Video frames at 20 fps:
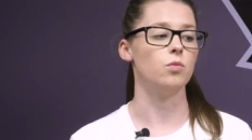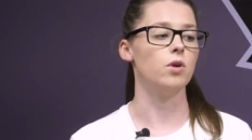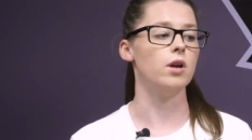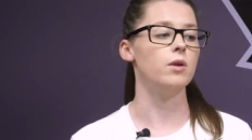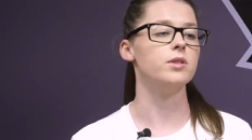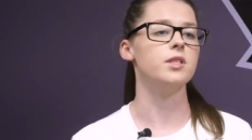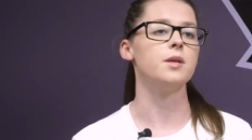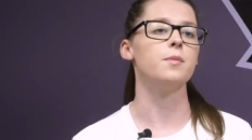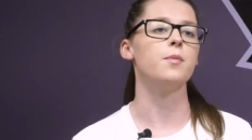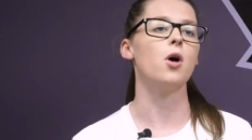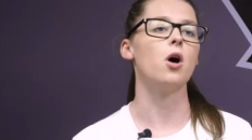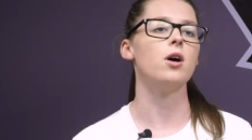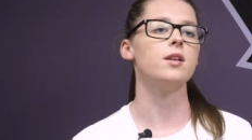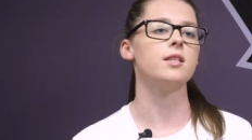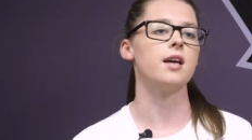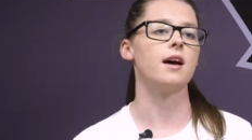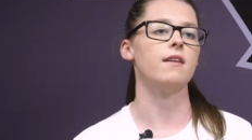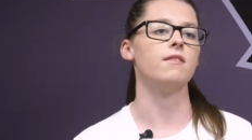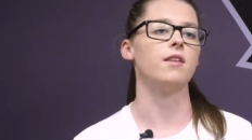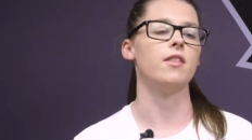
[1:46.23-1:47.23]
it was
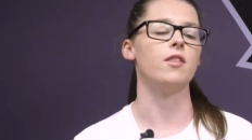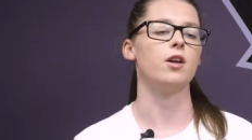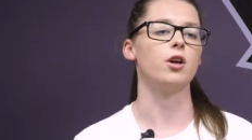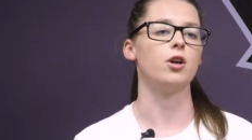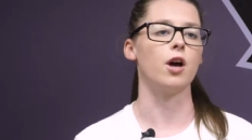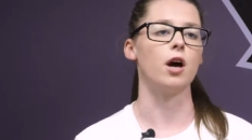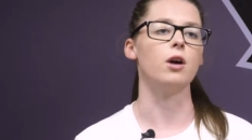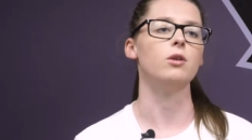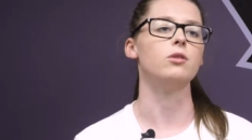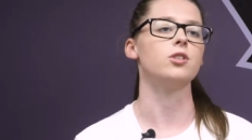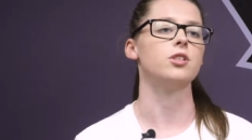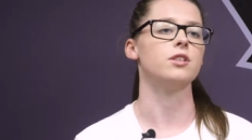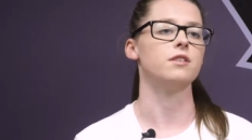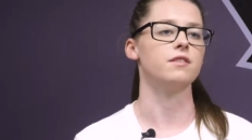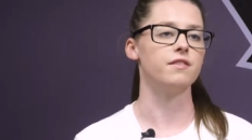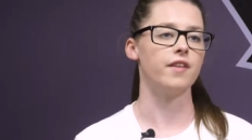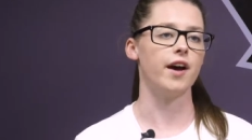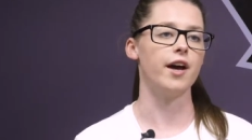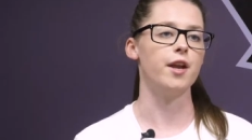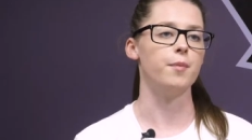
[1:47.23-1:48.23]
important to have like the
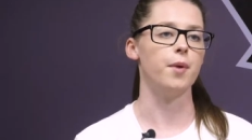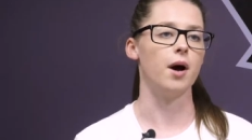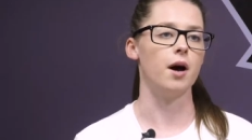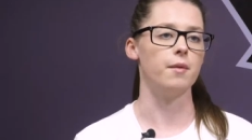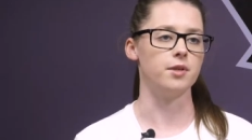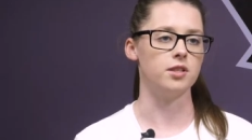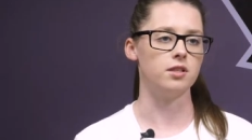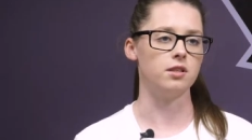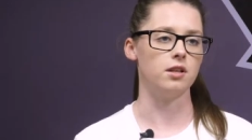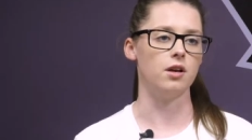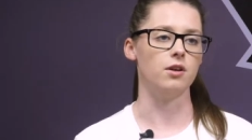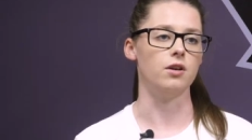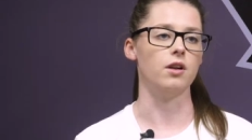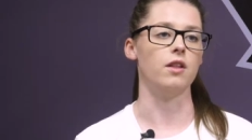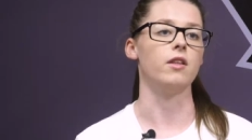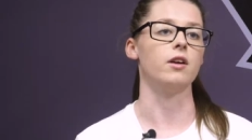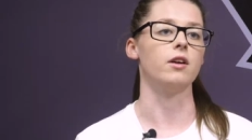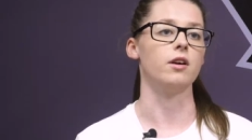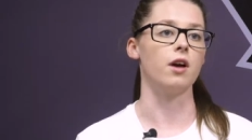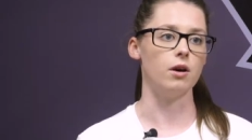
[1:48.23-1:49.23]
Goshen Fire Department's logo
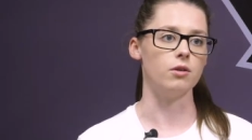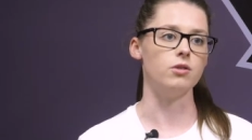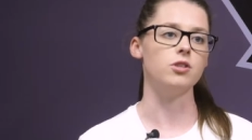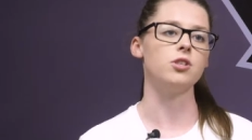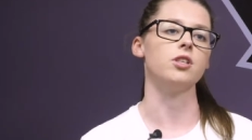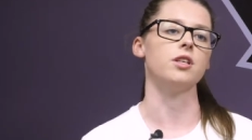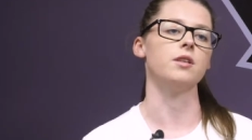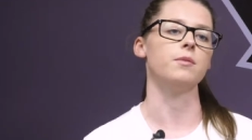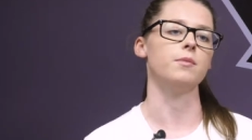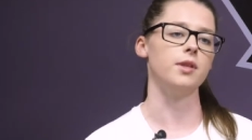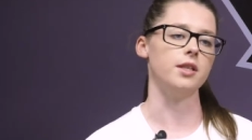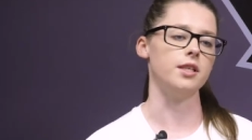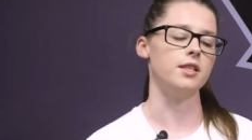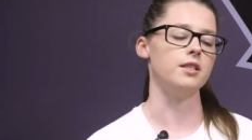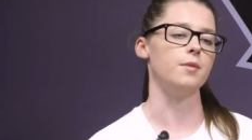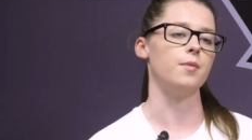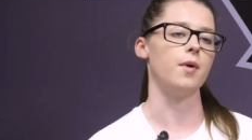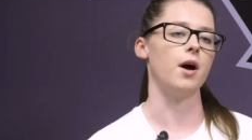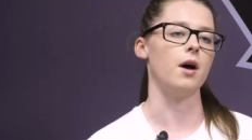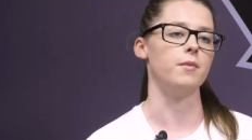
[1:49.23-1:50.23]
and the Goshen Police
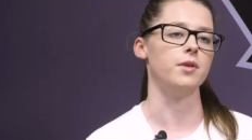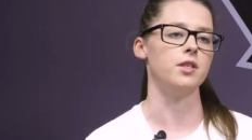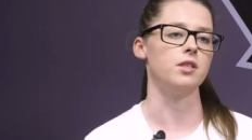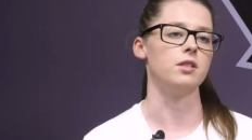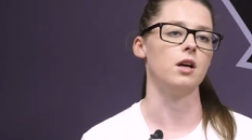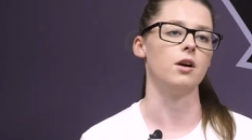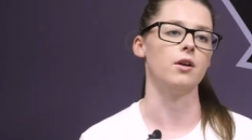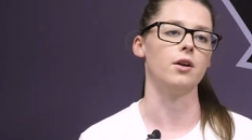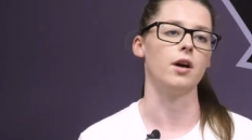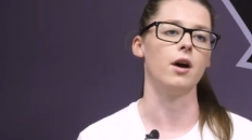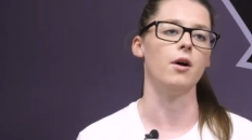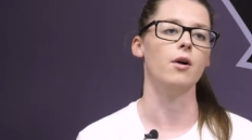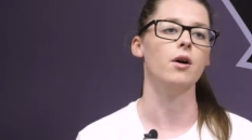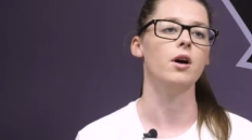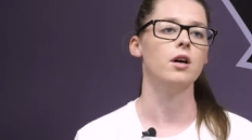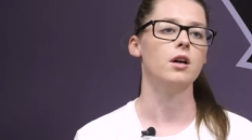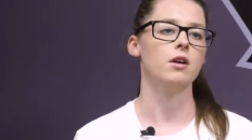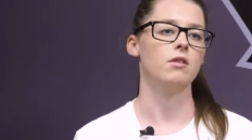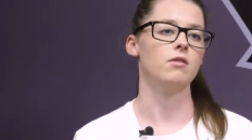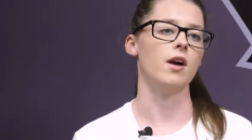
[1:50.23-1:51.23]
Department's logo
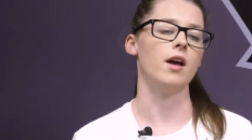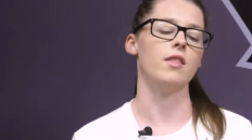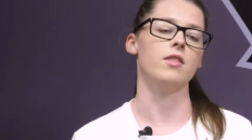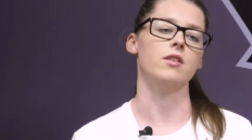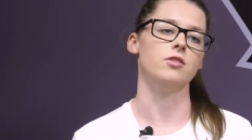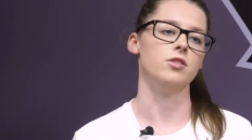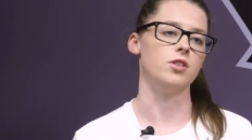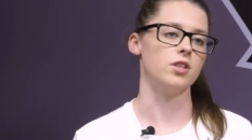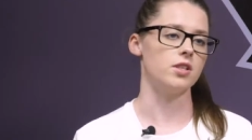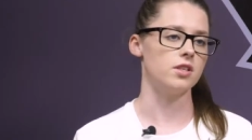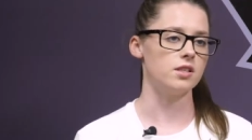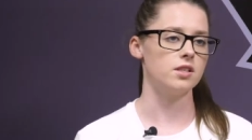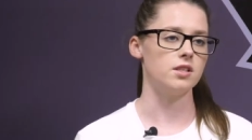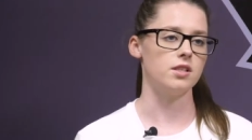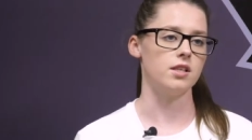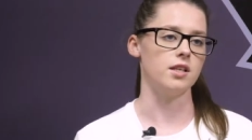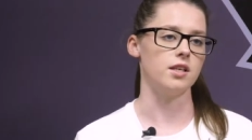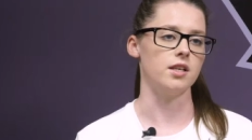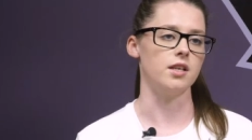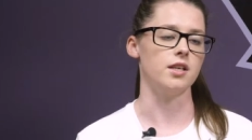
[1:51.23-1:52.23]
rather than
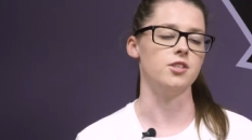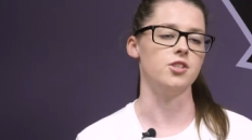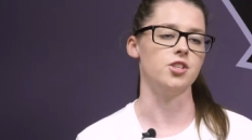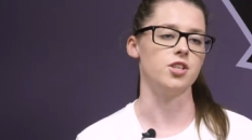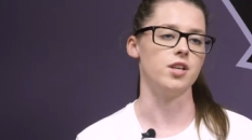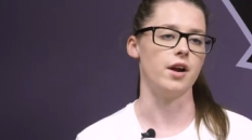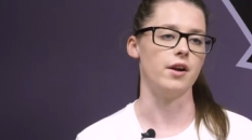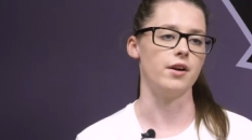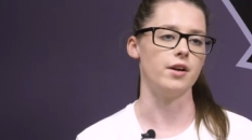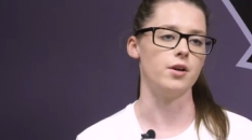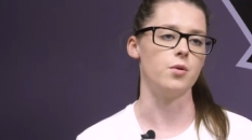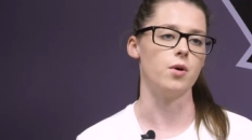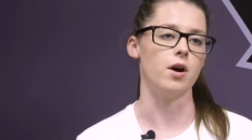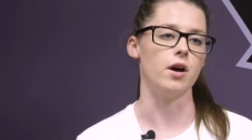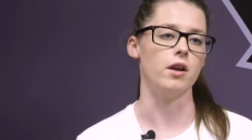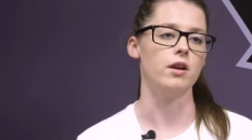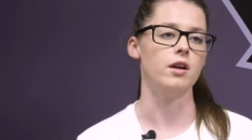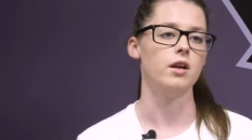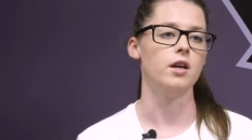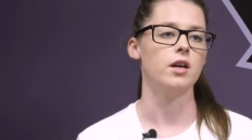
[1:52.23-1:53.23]
just a, a generic
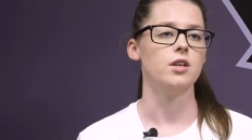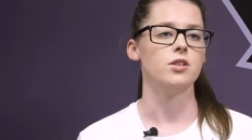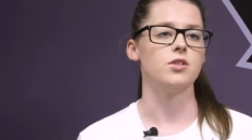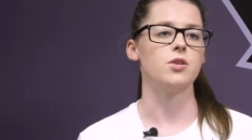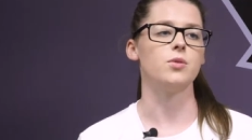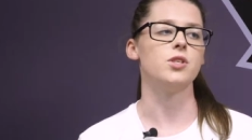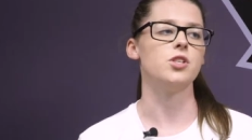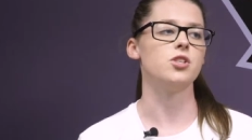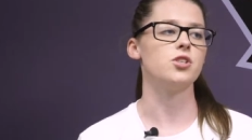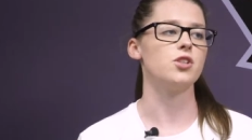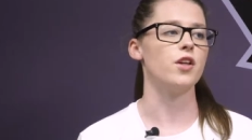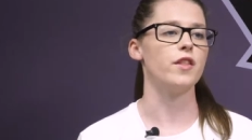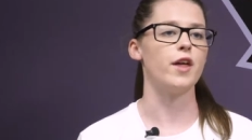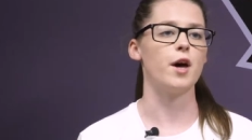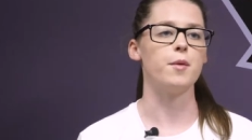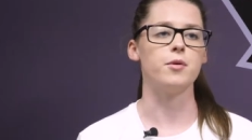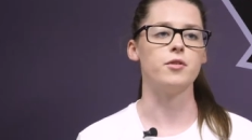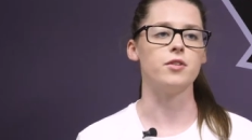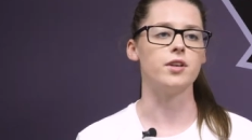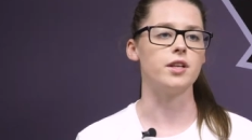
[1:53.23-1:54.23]
one. So we just thought
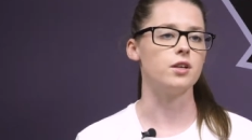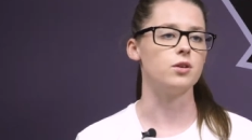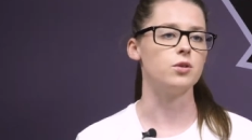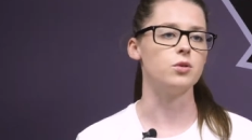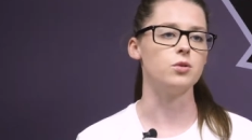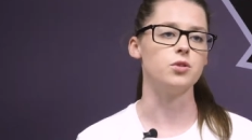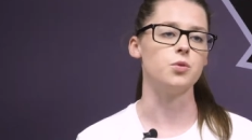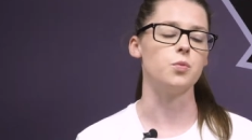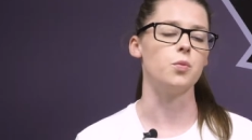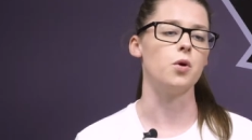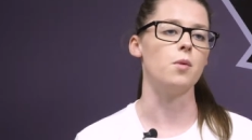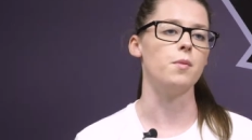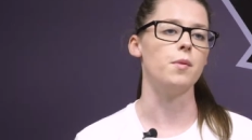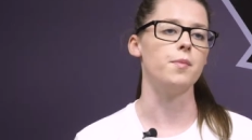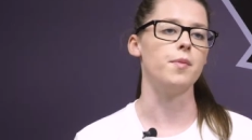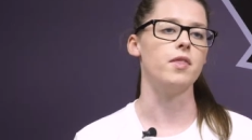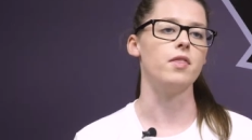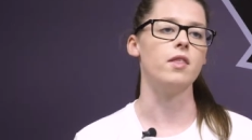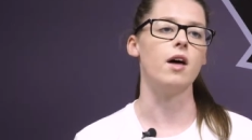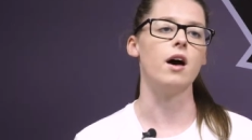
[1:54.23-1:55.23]
that'd be really cool to warm
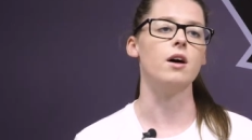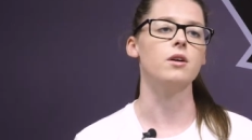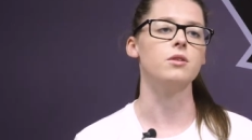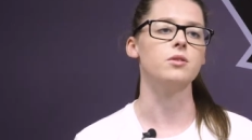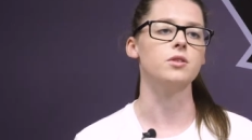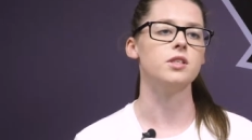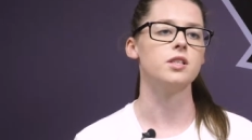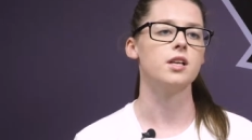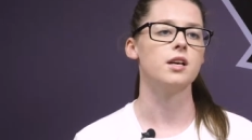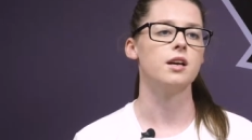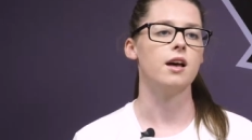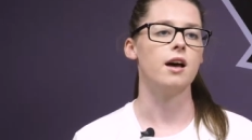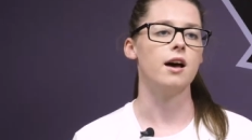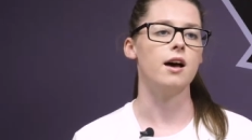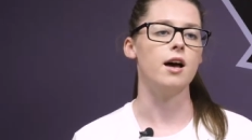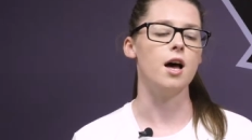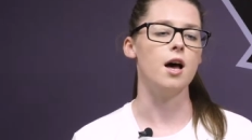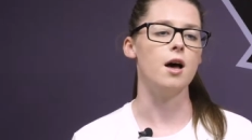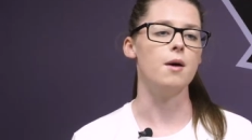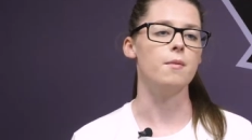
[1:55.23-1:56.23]
up in those.
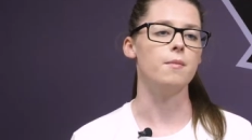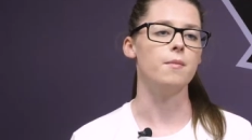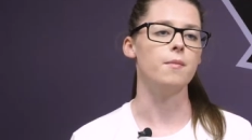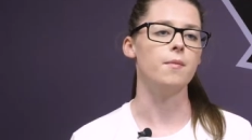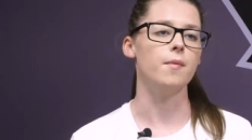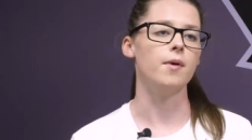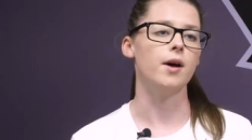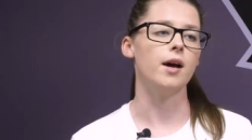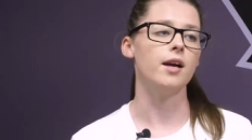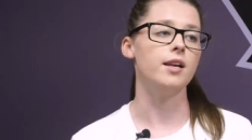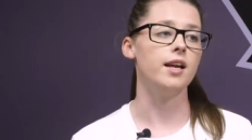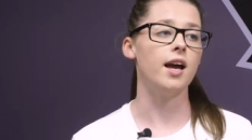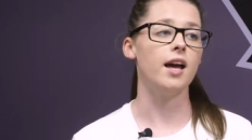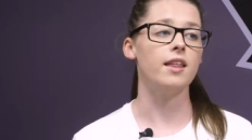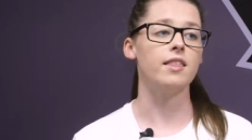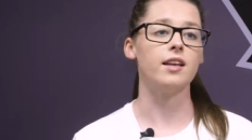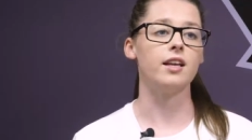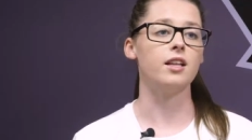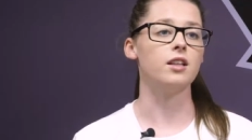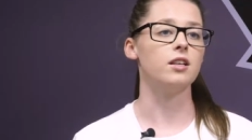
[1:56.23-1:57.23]
Um, and yeah, I
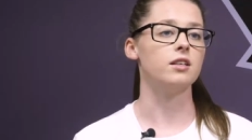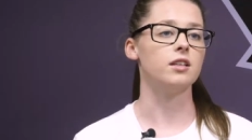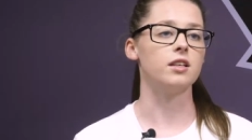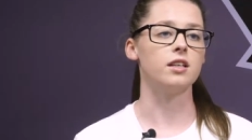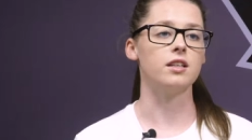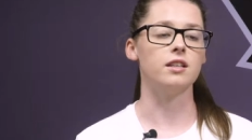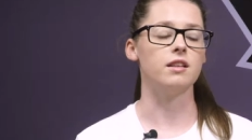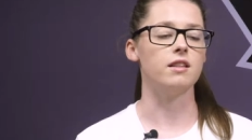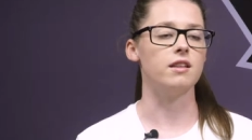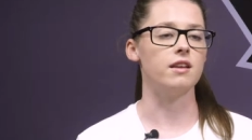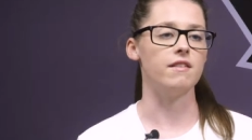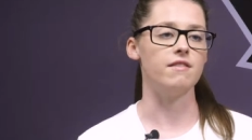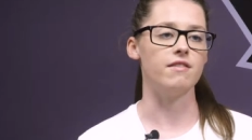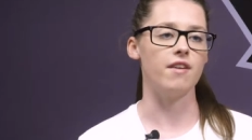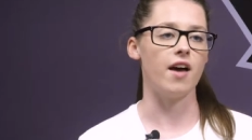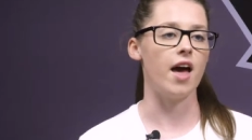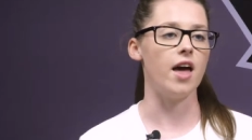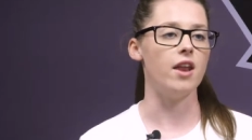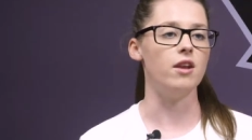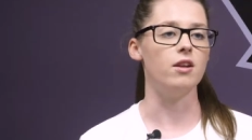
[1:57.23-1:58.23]
think it looked good at the
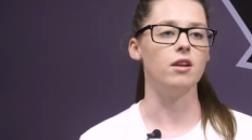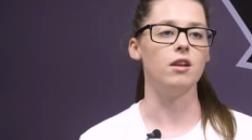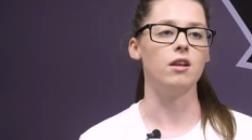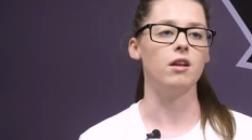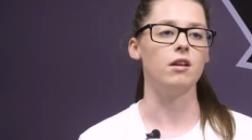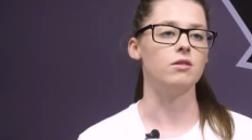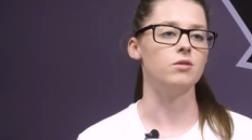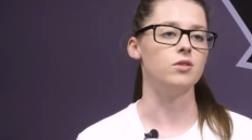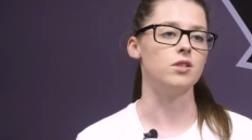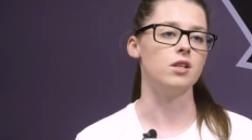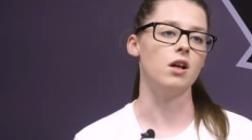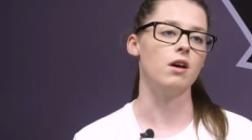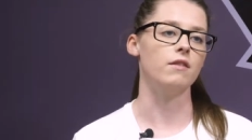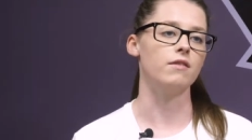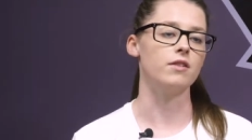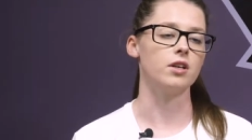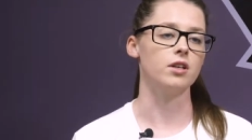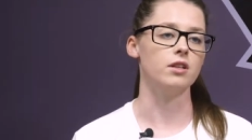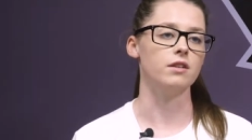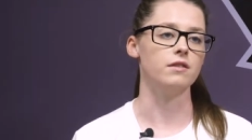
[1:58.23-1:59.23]
event. But it was a lot
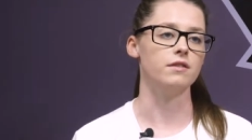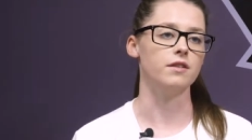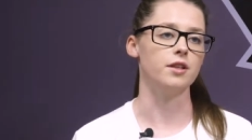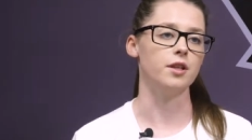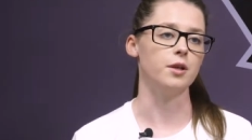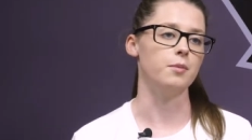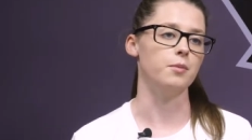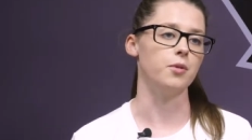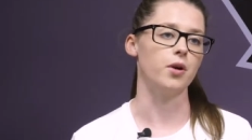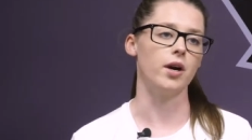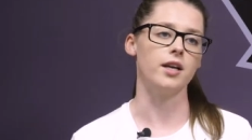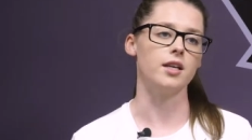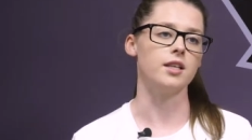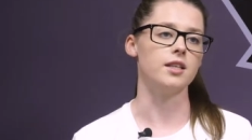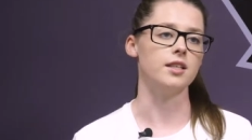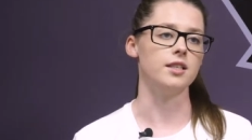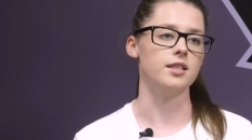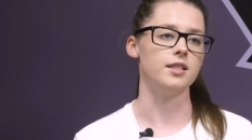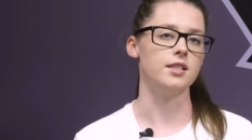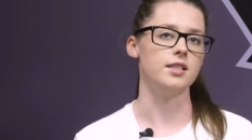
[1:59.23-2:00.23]
of colourful and bright
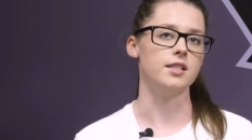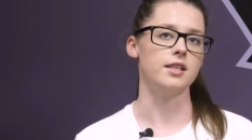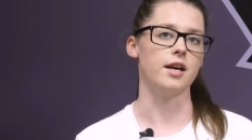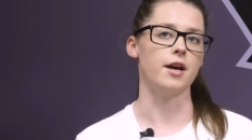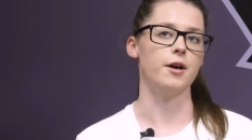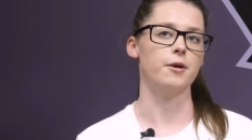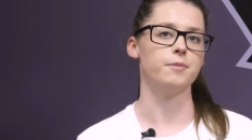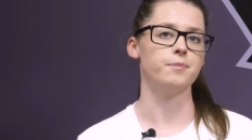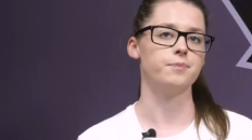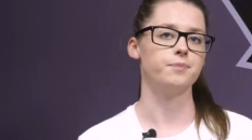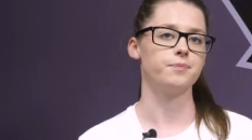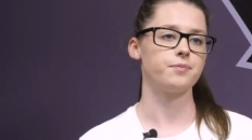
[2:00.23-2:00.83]
colours, so.